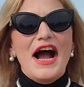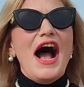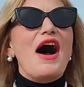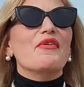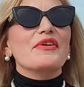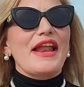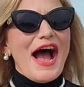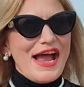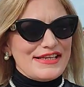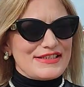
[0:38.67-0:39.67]
How
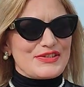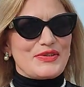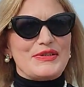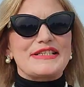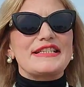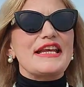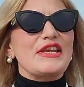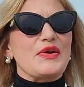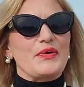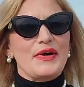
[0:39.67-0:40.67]
nice to see
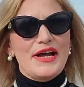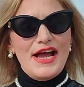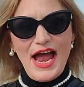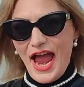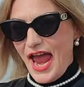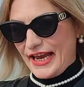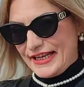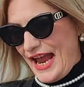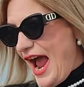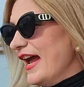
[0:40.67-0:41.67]
you
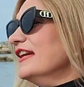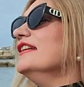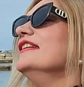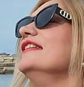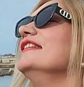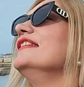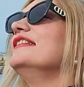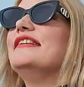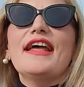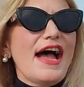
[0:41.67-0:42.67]
again
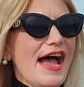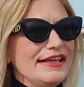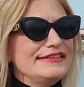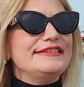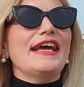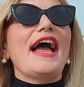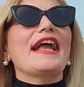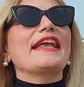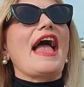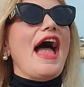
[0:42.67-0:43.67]
and
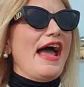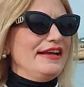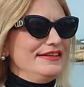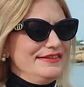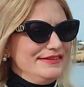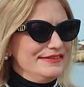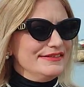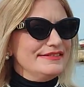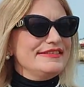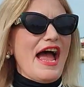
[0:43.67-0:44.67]
again.
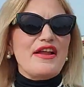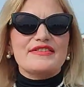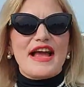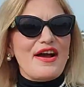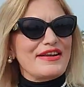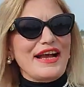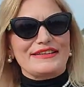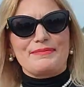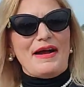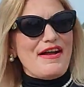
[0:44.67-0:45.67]
Downtown
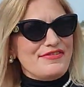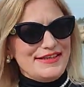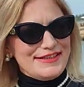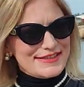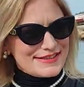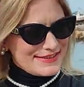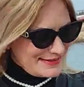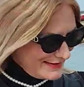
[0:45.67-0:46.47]
Paphos.